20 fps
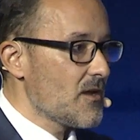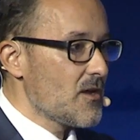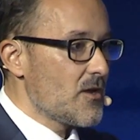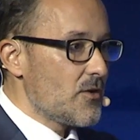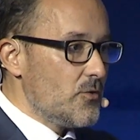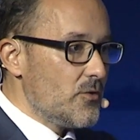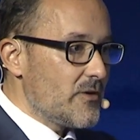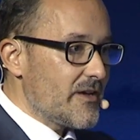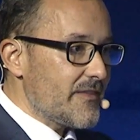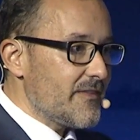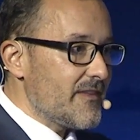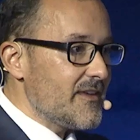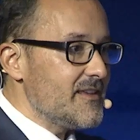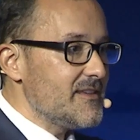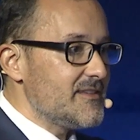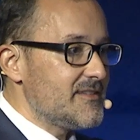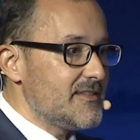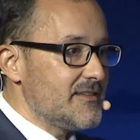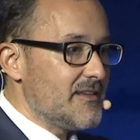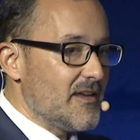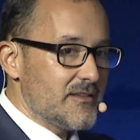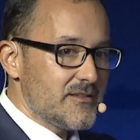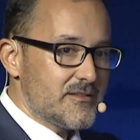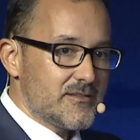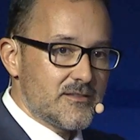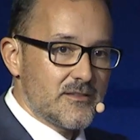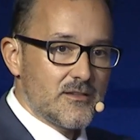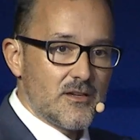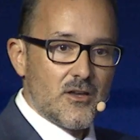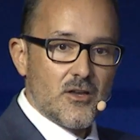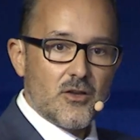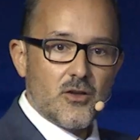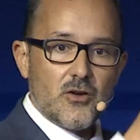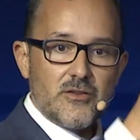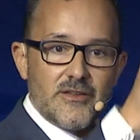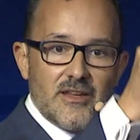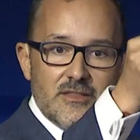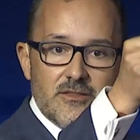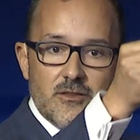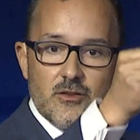look at the incidents,
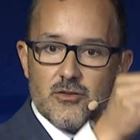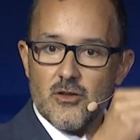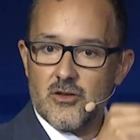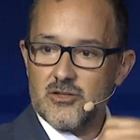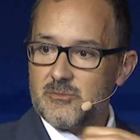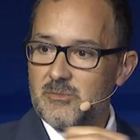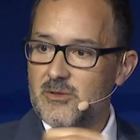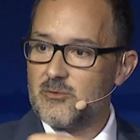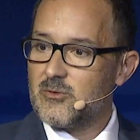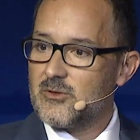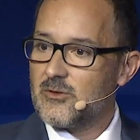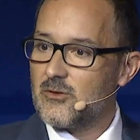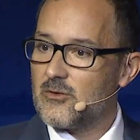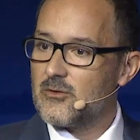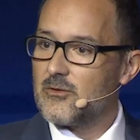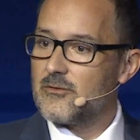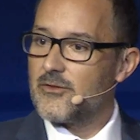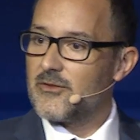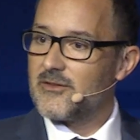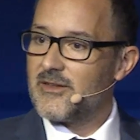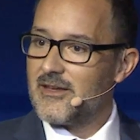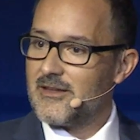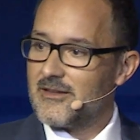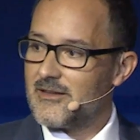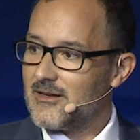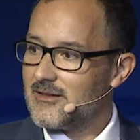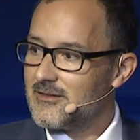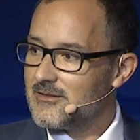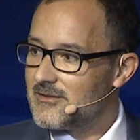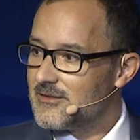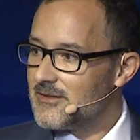connect the dots between all of the data.